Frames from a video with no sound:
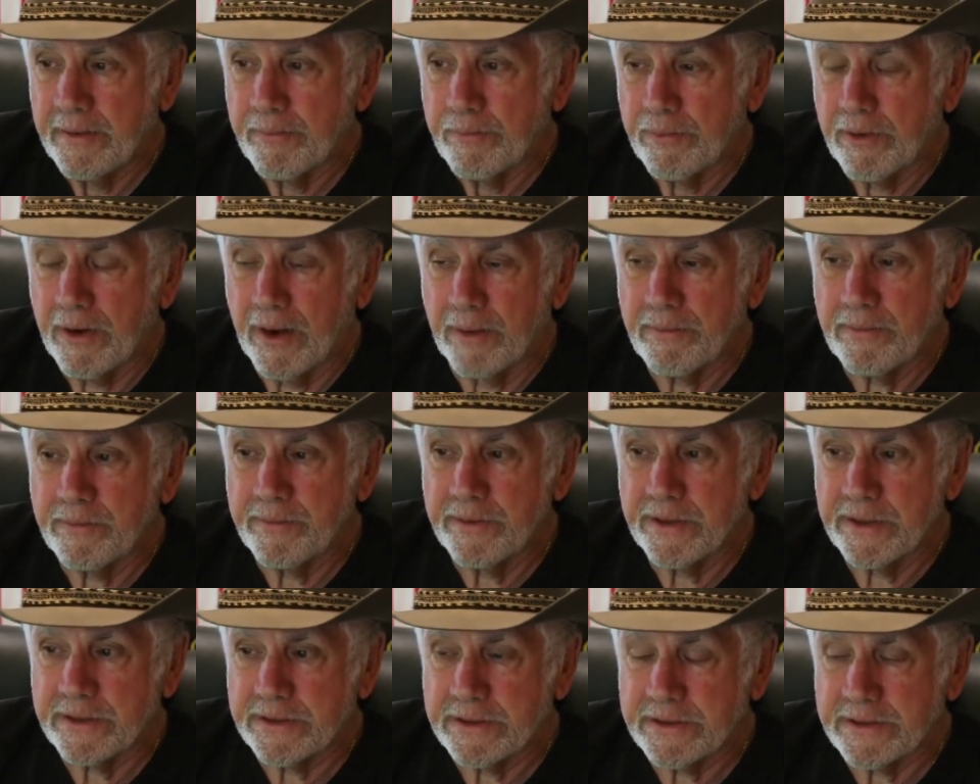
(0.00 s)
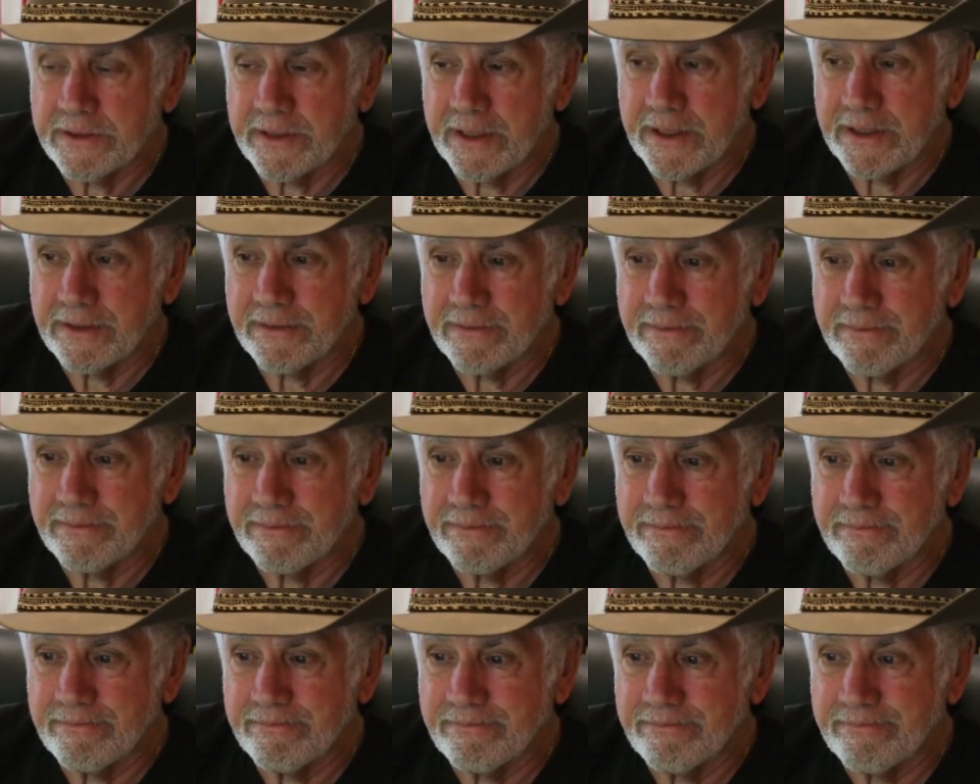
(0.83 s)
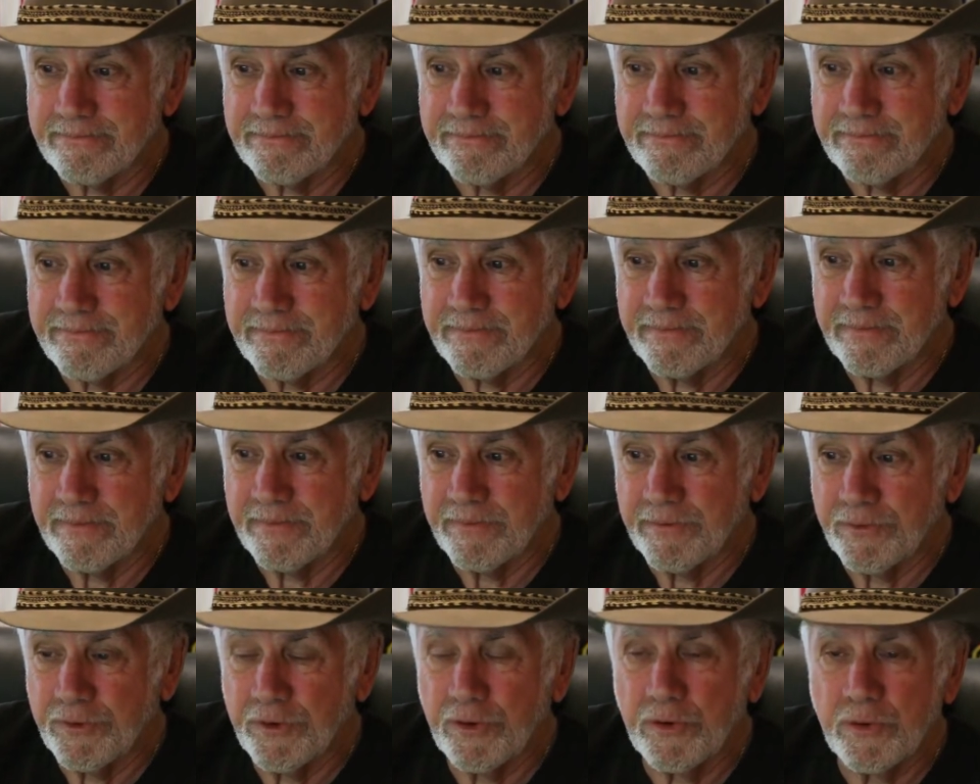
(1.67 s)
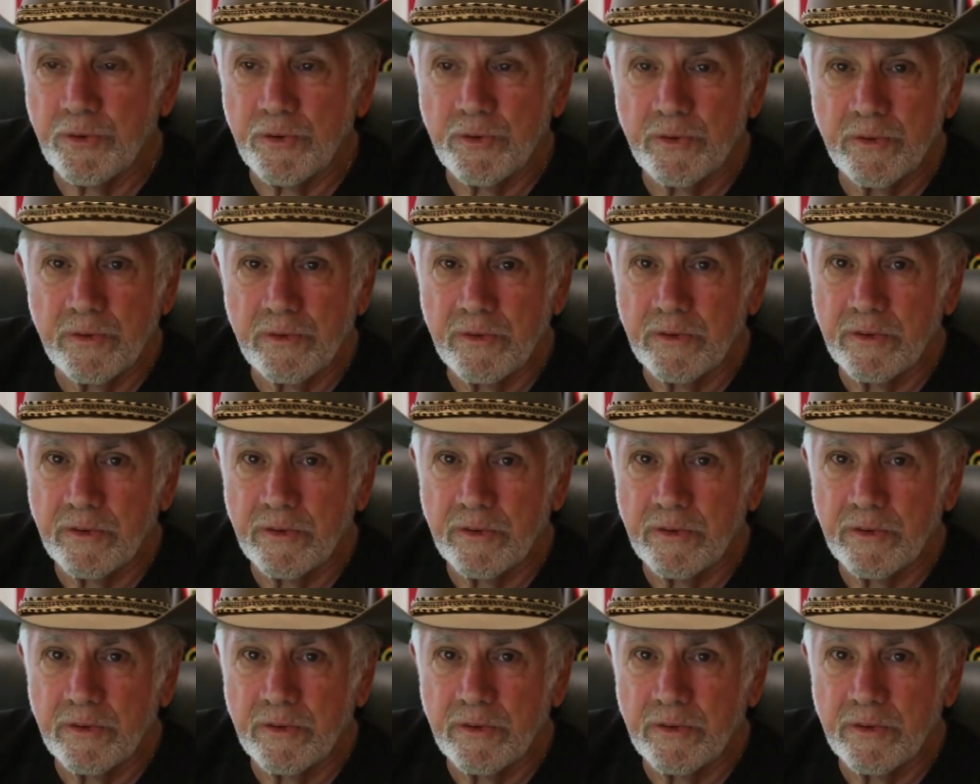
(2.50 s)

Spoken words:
Problem is that few,